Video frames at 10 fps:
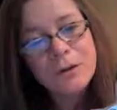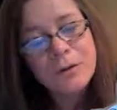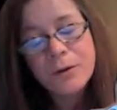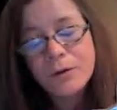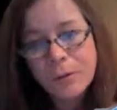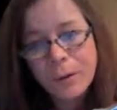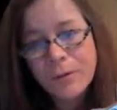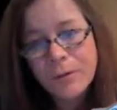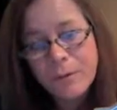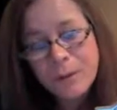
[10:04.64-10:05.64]
if you
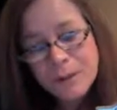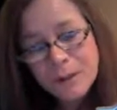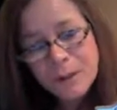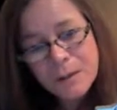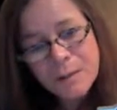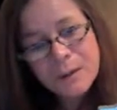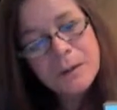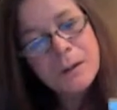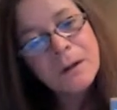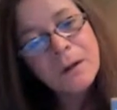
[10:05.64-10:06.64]
drip from the tip.
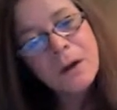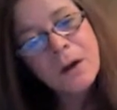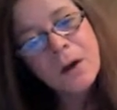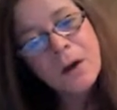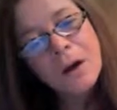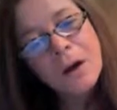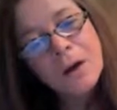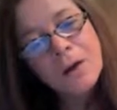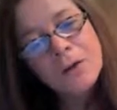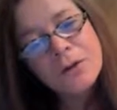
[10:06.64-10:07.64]

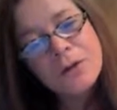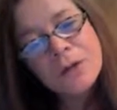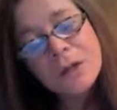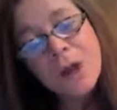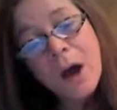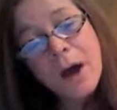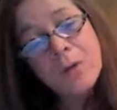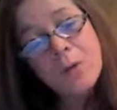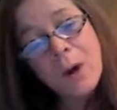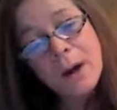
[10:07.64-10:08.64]
Just slide
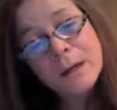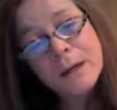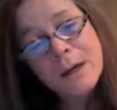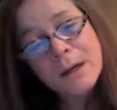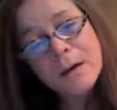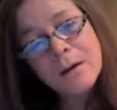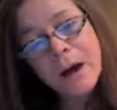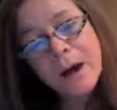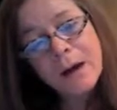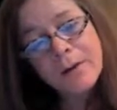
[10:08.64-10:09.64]
right down.
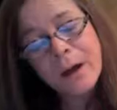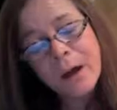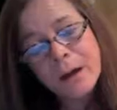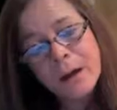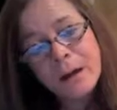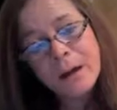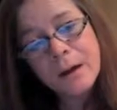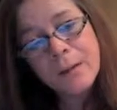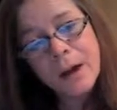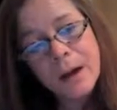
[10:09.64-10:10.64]
I haven't had any
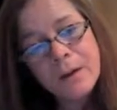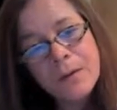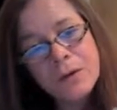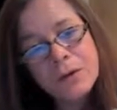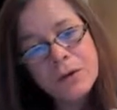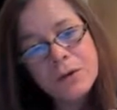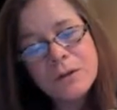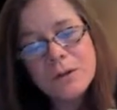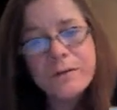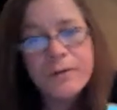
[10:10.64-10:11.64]
kickback in the juice.
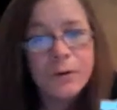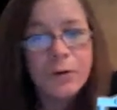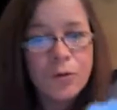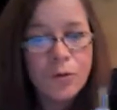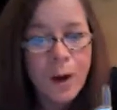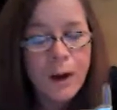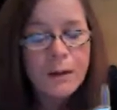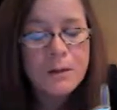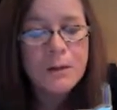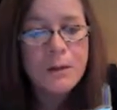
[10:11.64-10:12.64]
They feel
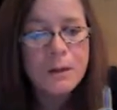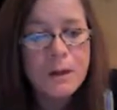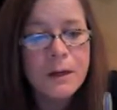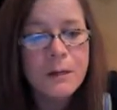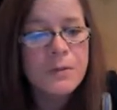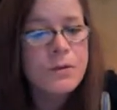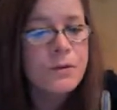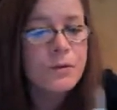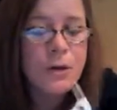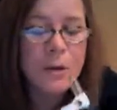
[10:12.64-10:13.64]
great to the lips.
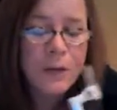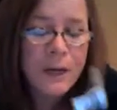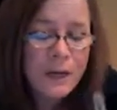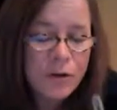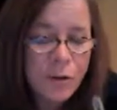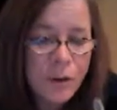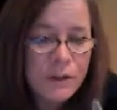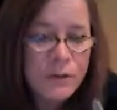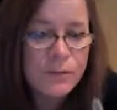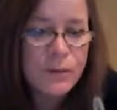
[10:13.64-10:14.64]
There's no heat
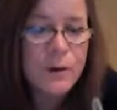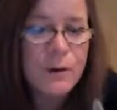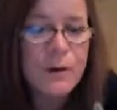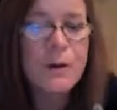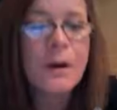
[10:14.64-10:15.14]
transfer.